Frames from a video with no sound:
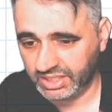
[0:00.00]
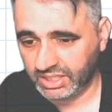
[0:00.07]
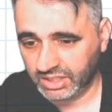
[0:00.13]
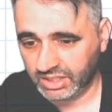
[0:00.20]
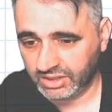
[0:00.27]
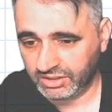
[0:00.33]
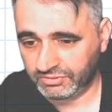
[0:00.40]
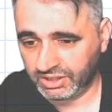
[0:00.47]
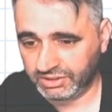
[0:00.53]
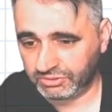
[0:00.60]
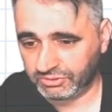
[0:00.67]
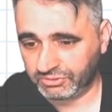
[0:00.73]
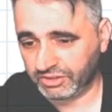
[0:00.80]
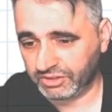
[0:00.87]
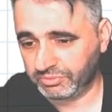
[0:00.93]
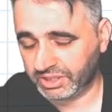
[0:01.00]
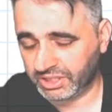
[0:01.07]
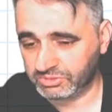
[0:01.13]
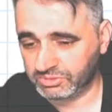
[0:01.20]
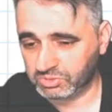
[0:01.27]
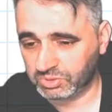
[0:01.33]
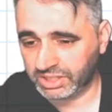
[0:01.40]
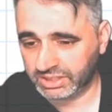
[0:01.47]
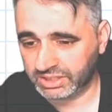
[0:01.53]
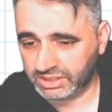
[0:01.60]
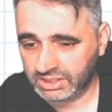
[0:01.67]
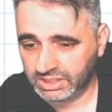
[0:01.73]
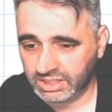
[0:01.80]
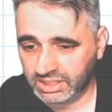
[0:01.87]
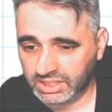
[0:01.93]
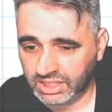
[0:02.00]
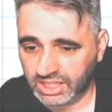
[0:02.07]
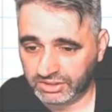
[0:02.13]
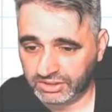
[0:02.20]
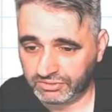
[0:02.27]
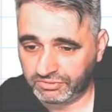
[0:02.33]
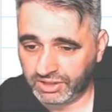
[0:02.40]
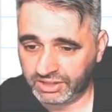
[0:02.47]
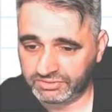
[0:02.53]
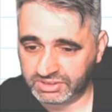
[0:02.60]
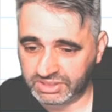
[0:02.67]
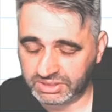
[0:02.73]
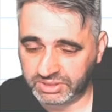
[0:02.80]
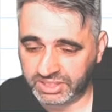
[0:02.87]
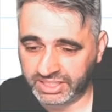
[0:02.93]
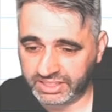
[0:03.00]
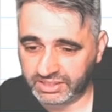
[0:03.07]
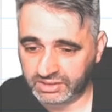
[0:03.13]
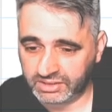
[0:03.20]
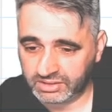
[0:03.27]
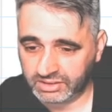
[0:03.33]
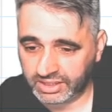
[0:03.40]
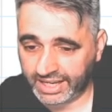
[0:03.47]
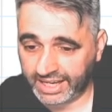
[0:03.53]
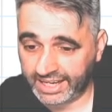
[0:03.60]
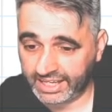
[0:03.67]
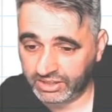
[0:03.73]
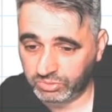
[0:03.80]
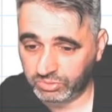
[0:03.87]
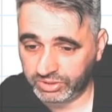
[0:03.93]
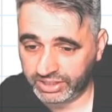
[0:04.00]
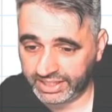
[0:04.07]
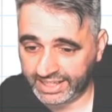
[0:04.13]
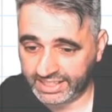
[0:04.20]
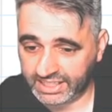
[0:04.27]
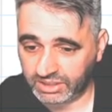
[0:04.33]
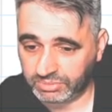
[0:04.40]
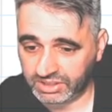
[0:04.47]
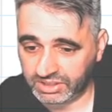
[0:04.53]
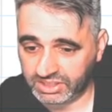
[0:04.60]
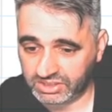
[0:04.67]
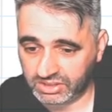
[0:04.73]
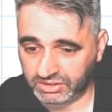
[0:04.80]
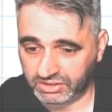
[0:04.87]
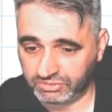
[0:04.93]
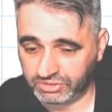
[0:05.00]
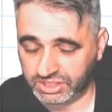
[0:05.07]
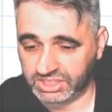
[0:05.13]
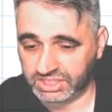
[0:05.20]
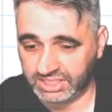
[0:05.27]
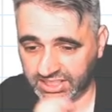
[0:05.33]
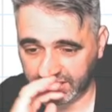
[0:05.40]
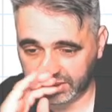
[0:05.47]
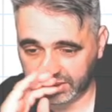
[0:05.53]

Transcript: The 5 on 5 becomes 1, the 5's eliminated, and we end up at this line of reasoning here,